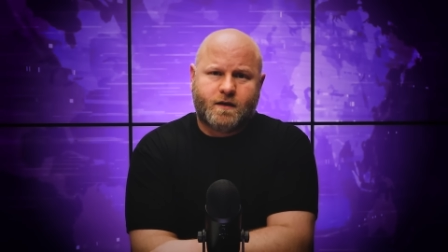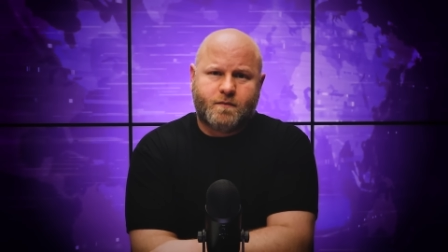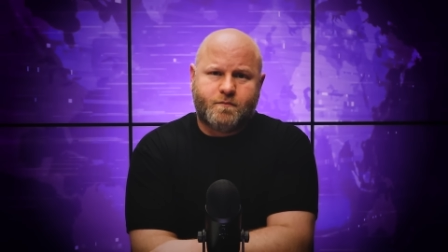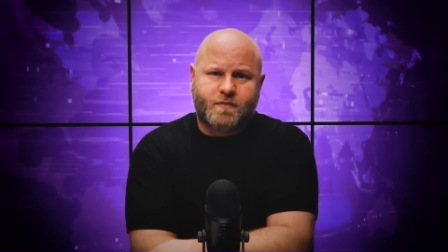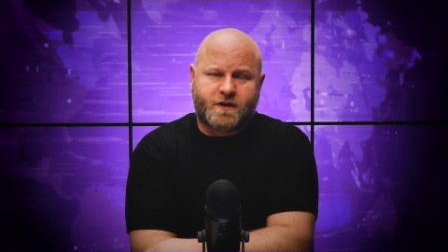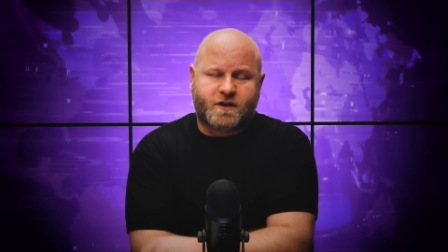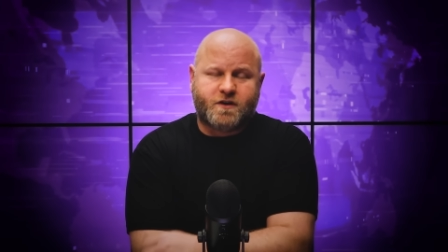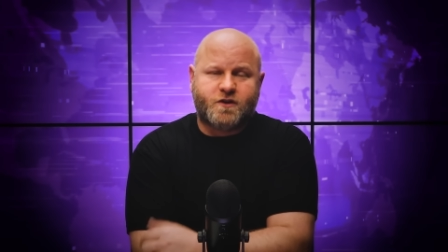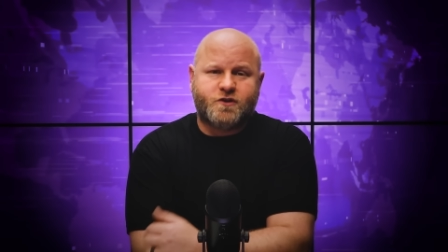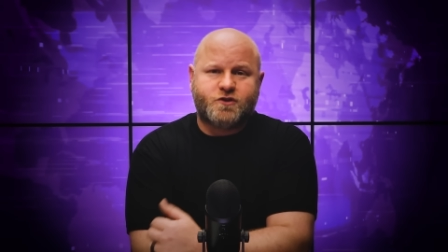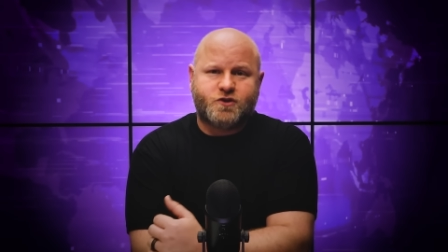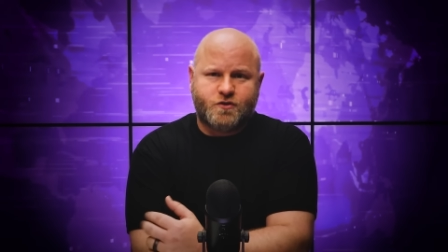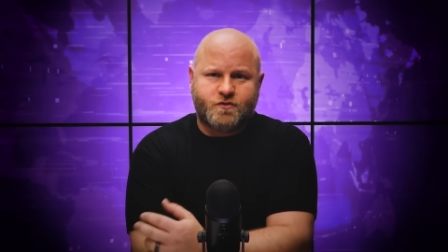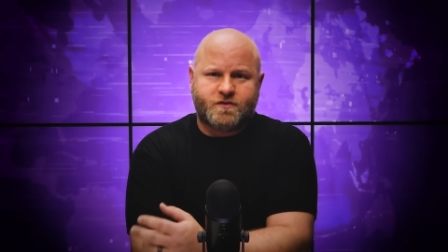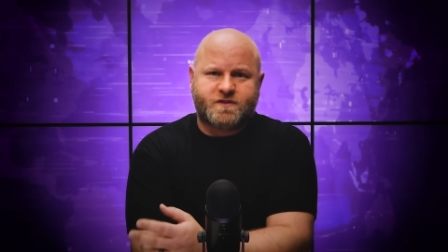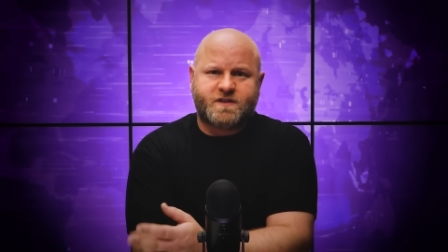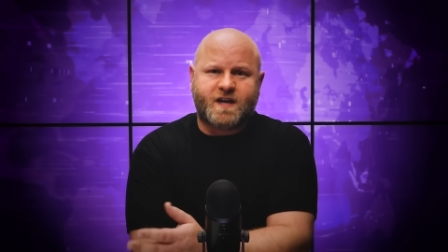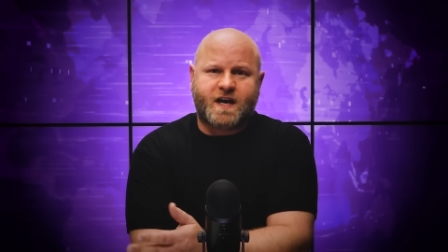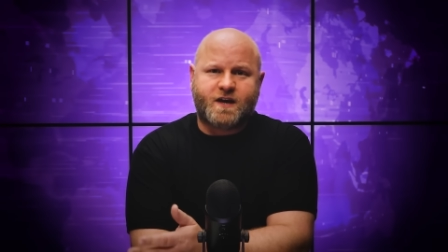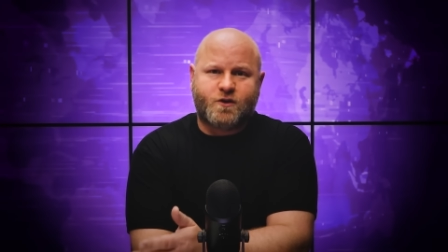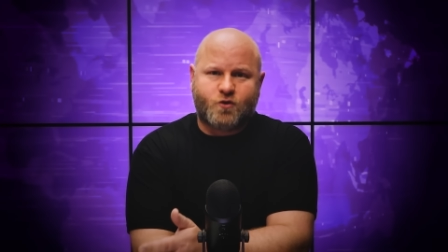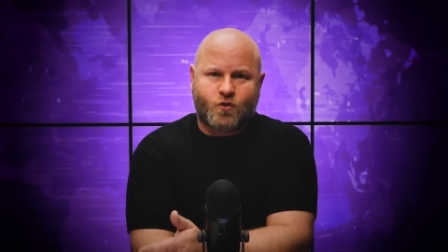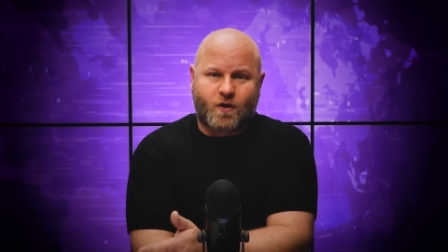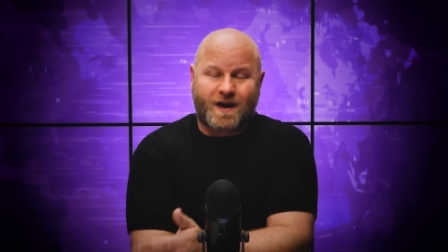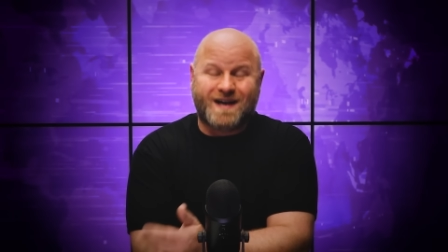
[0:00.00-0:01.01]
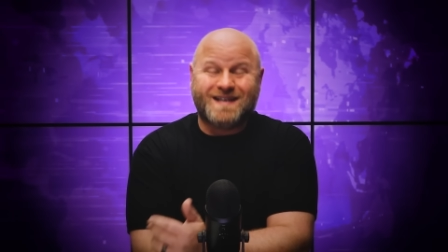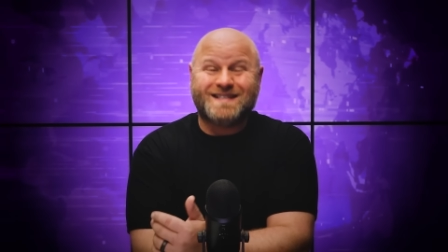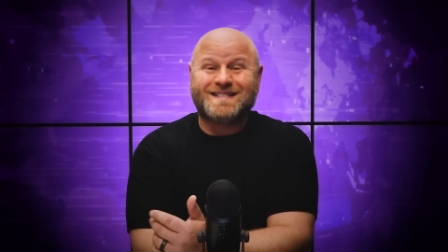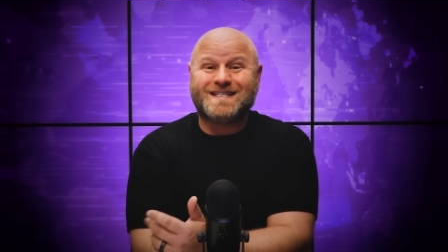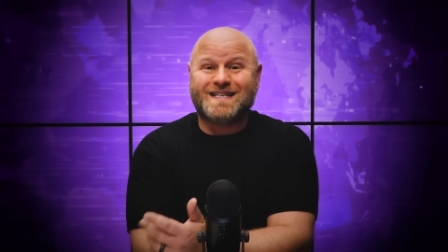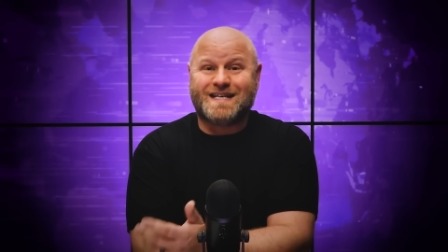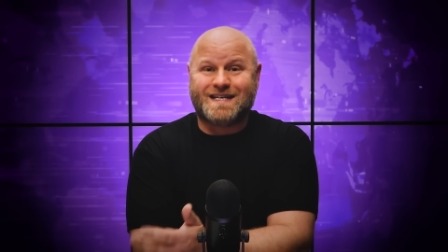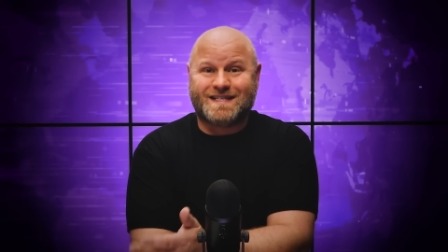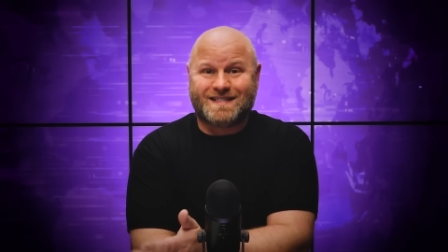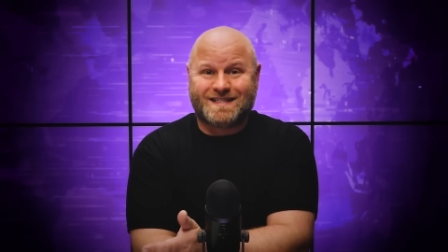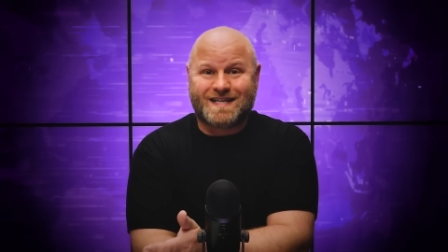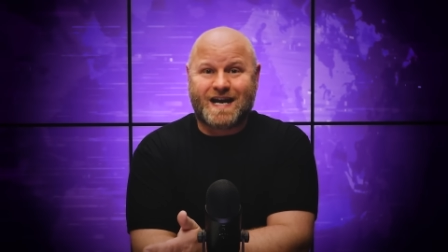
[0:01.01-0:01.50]
because you say
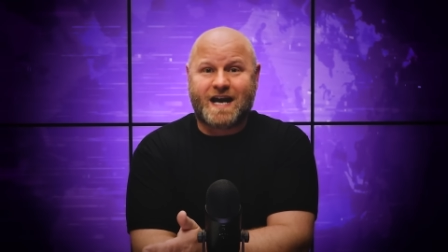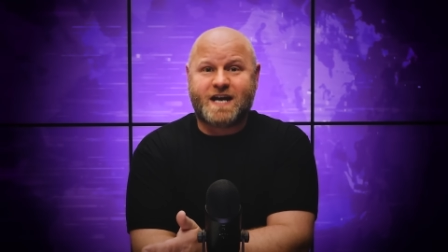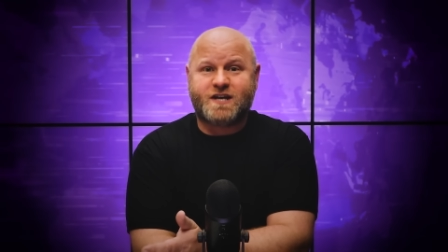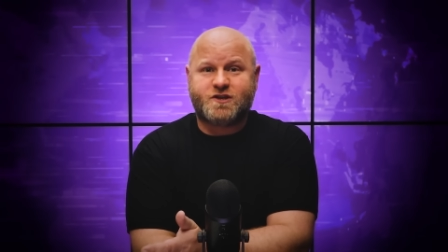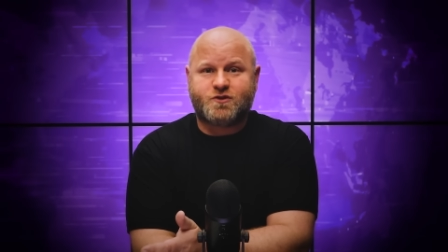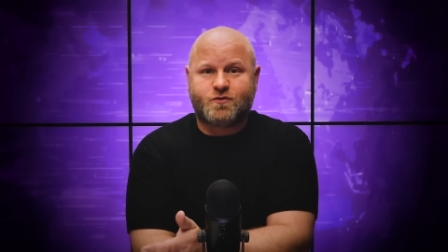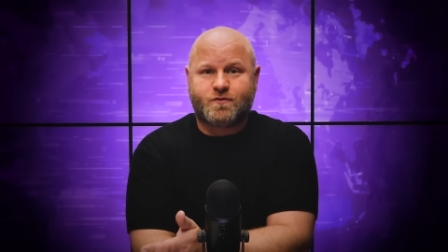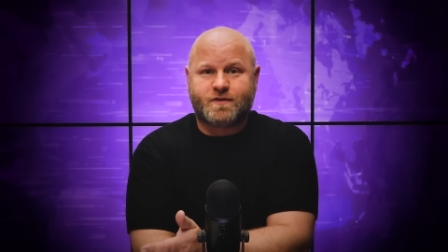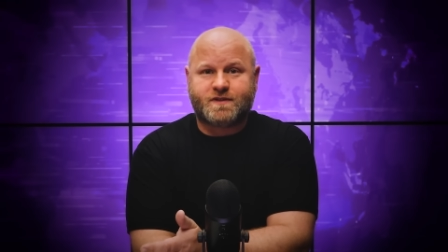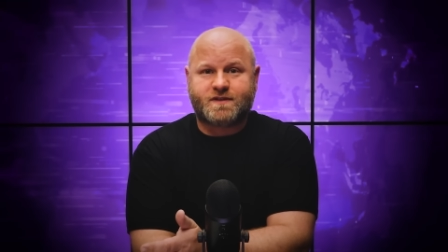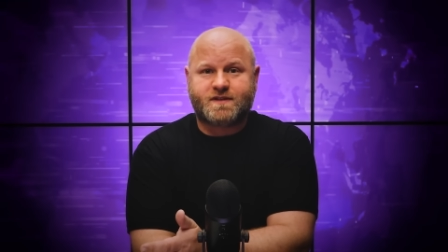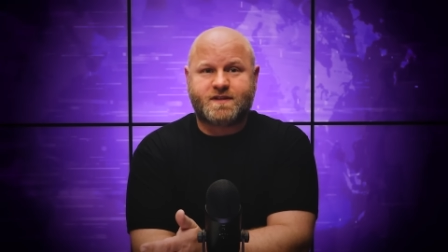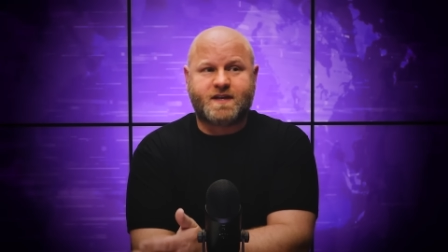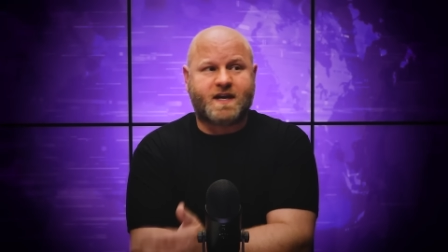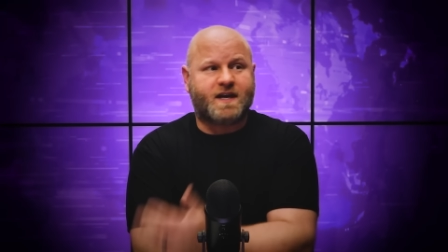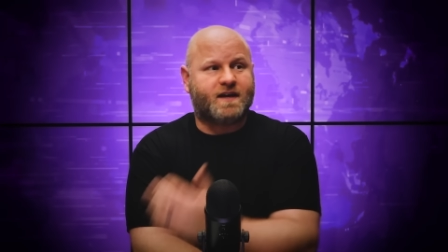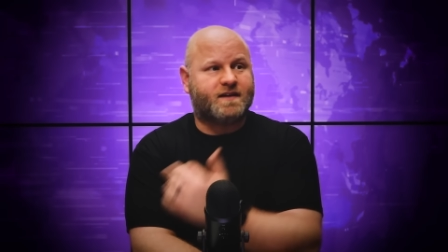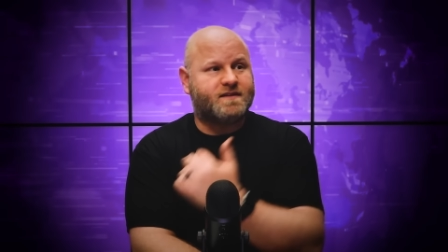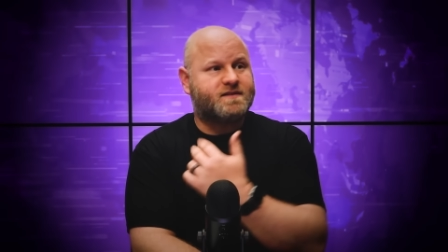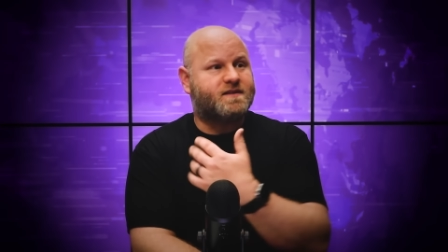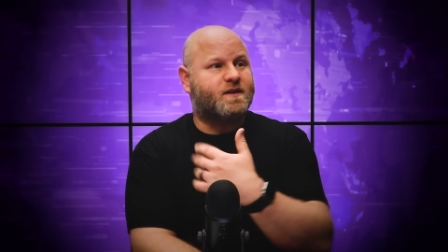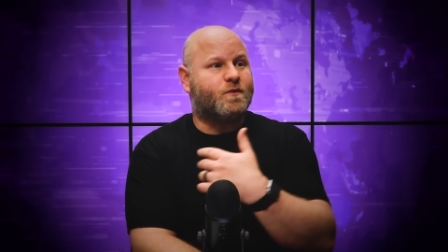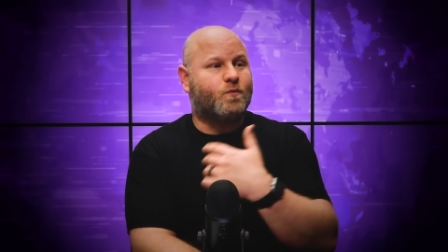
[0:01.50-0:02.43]
crazy and dangerous things